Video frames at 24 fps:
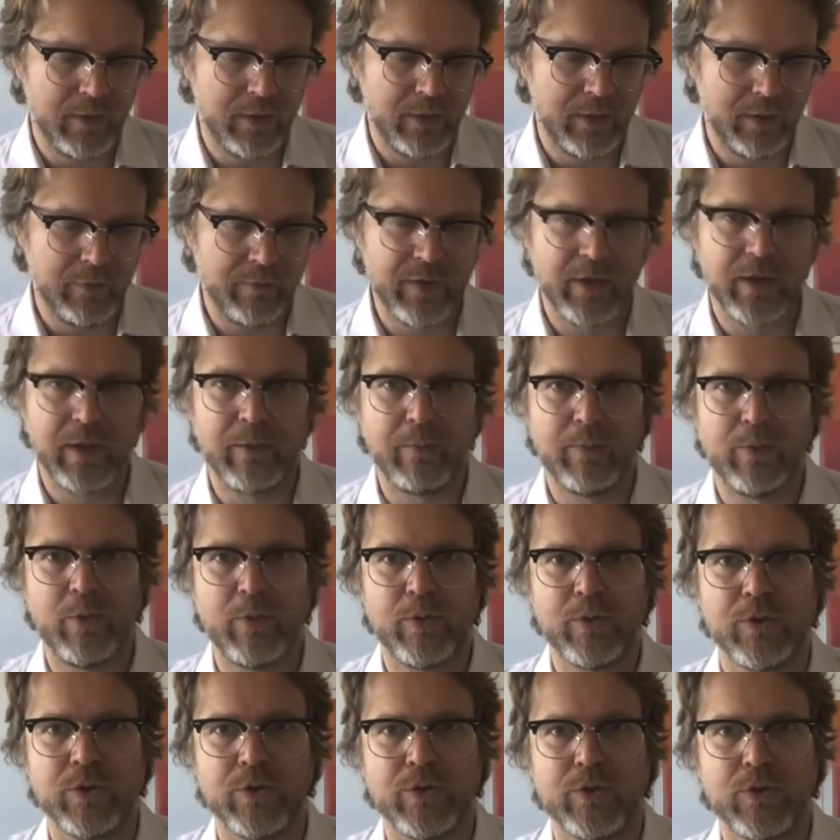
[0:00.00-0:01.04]
very
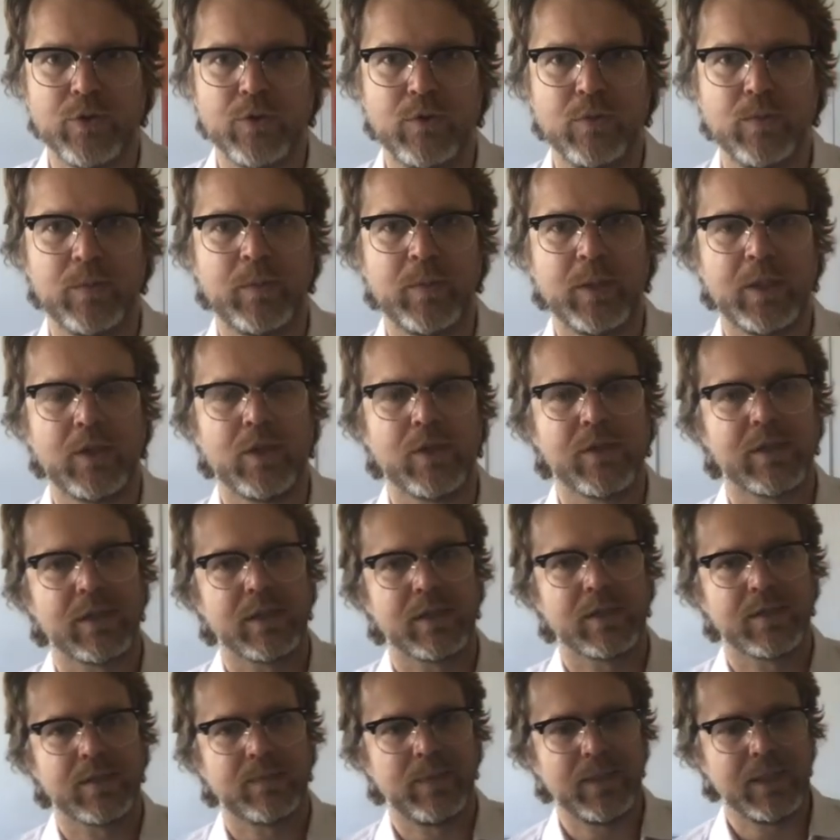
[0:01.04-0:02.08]
important too, because it
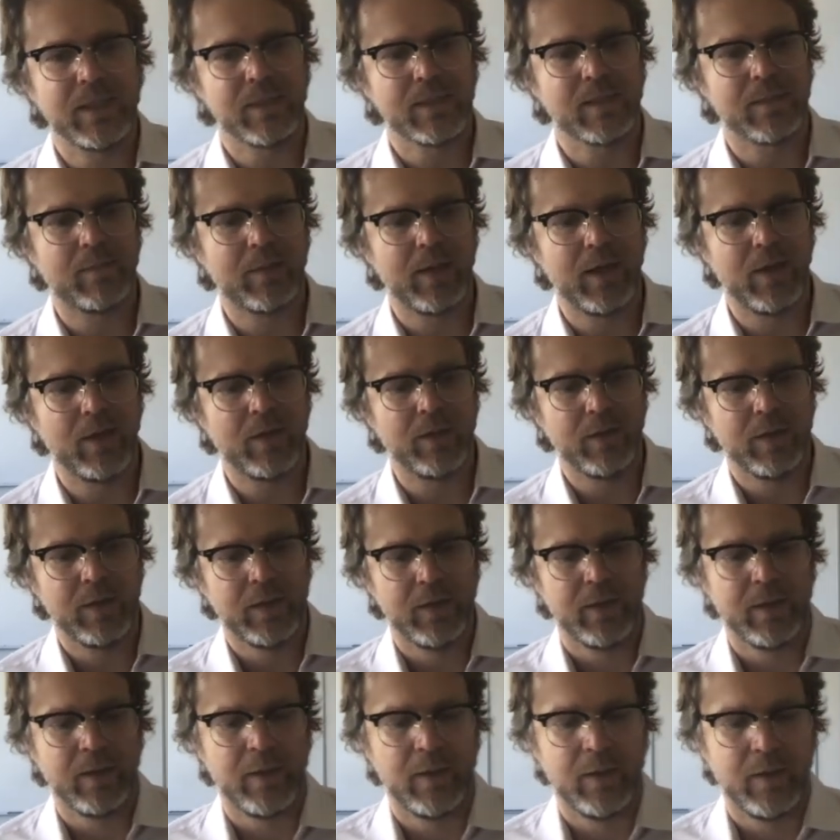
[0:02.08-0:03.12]
speaks about
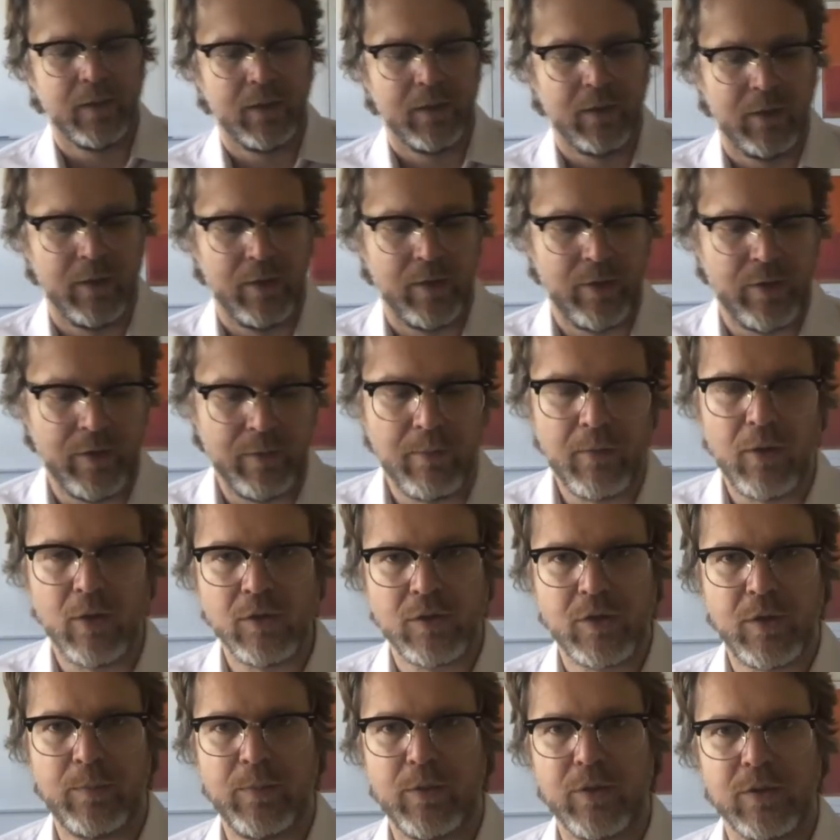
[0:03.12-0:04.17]
the
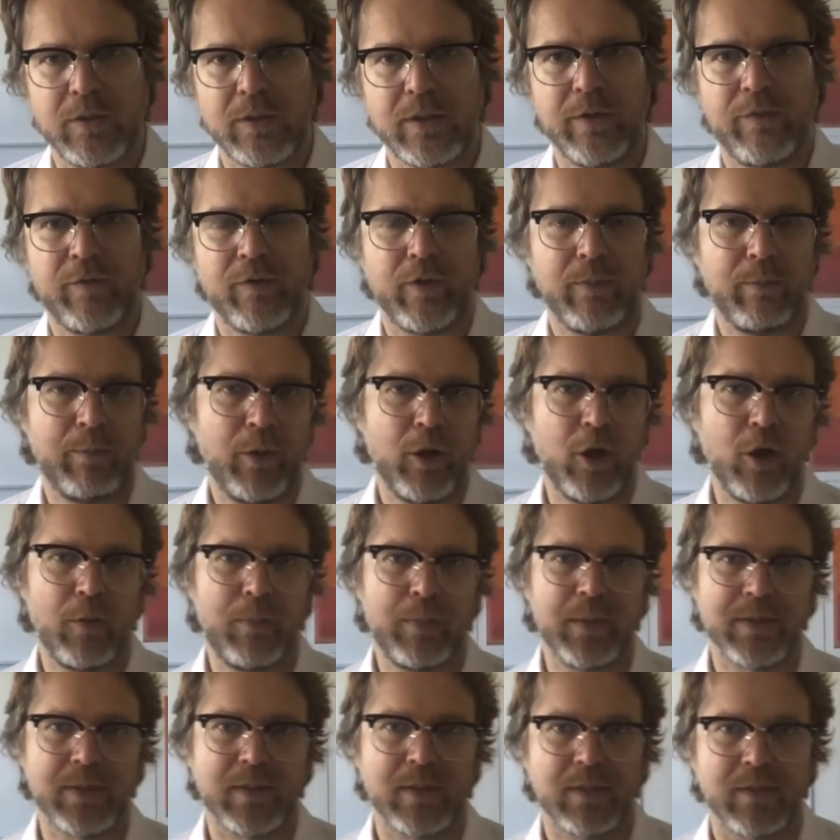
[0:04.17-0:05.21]
multiple different
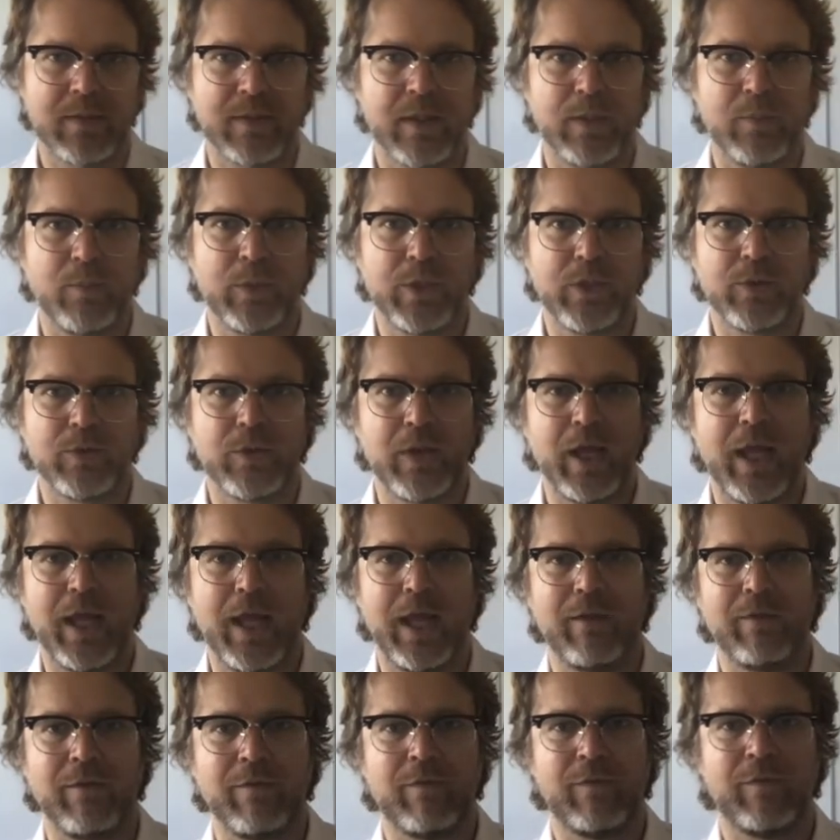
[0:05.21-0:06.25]
purposes that we could
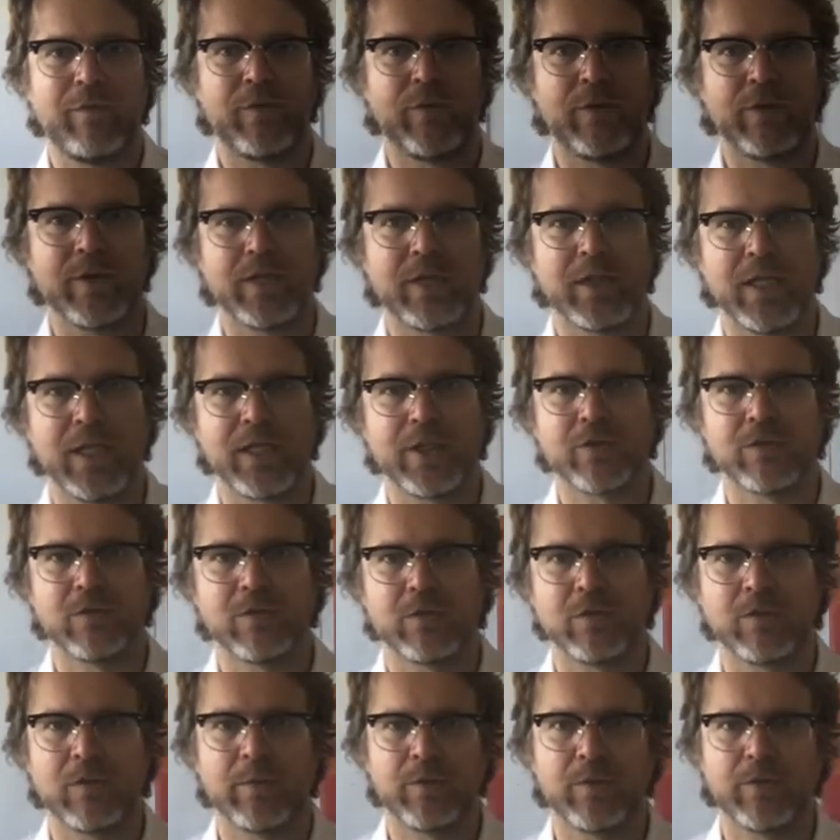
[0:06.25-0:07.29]
have for international
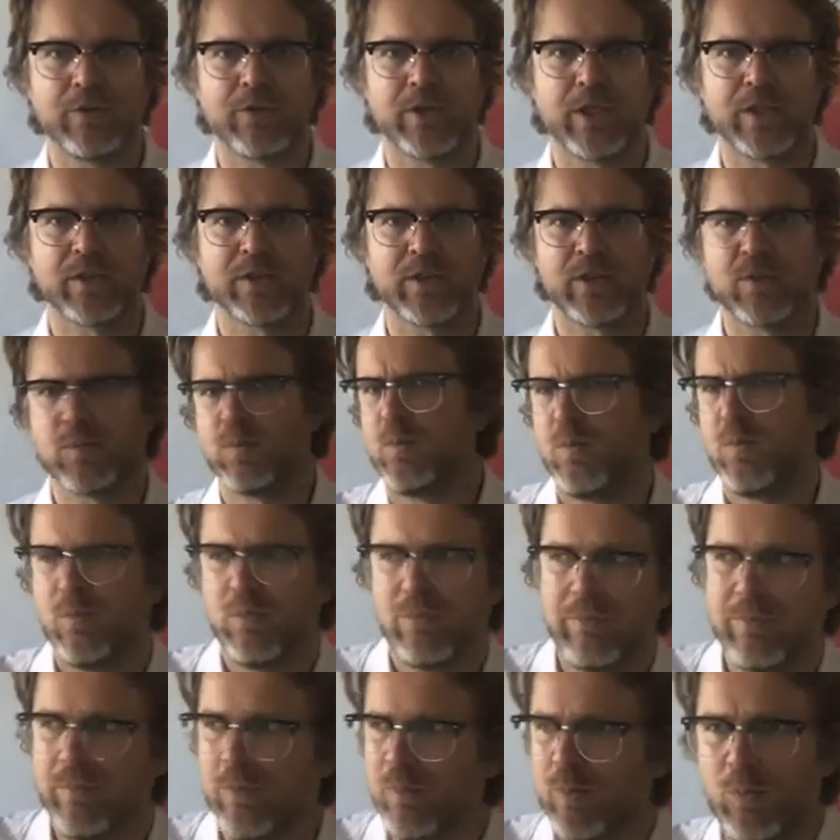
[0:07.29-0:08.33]
criminal justice.
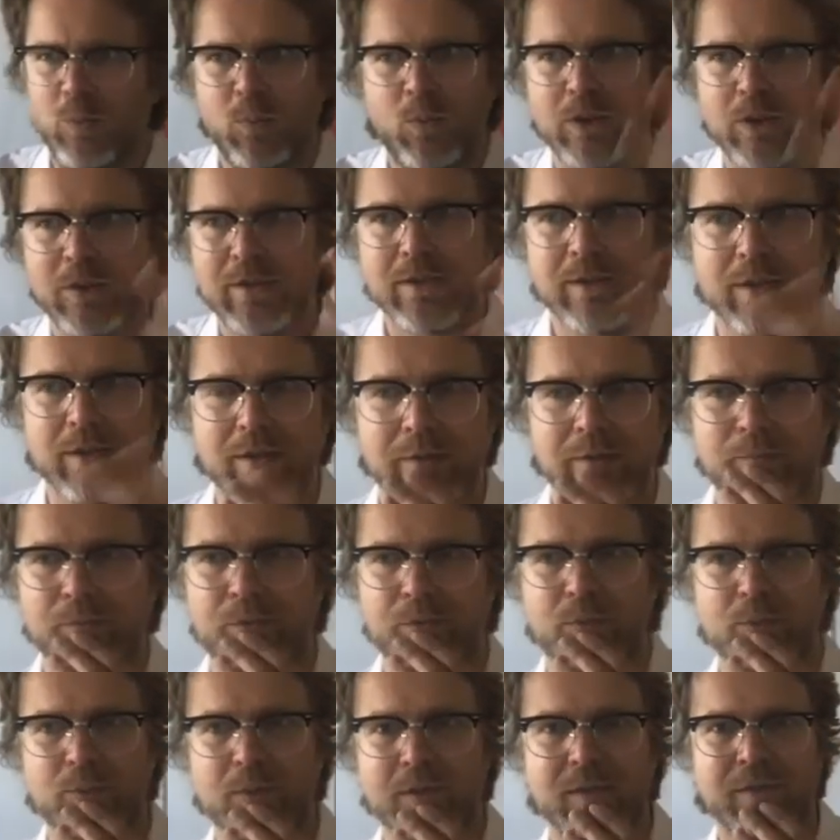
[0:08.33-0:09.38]
What's the
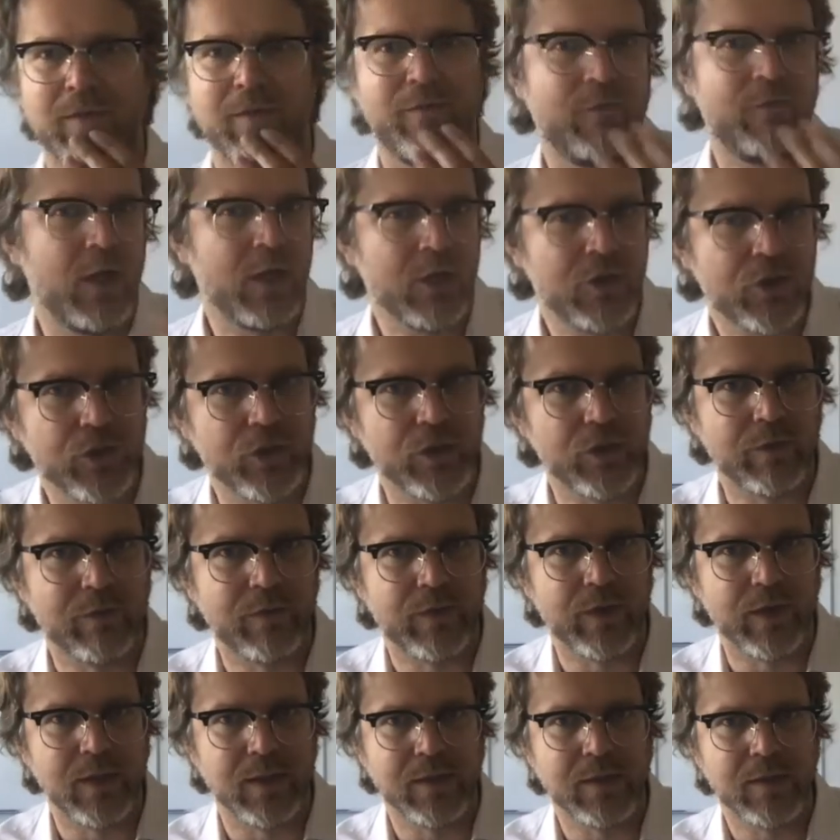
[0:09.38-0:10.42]
function of
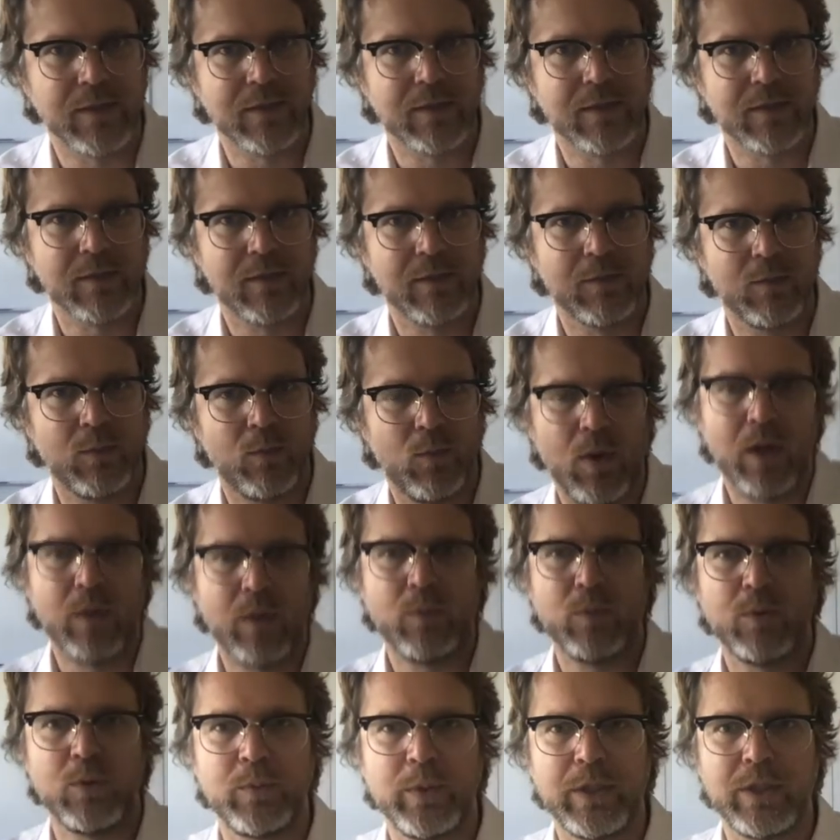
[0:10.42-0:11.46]
this? Why
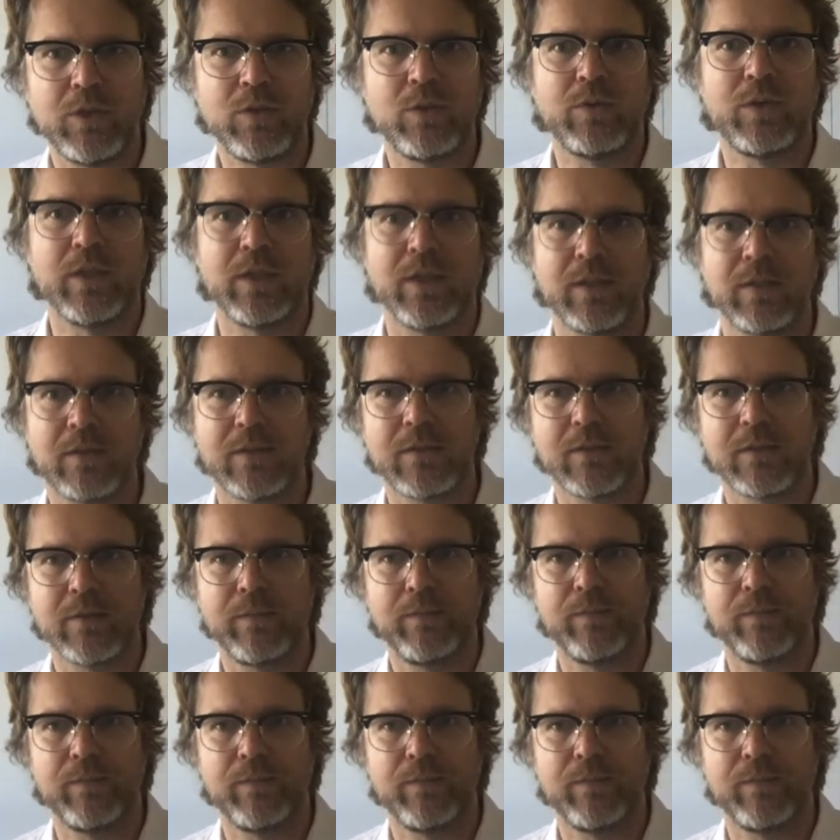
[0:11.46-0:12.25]
would we do this?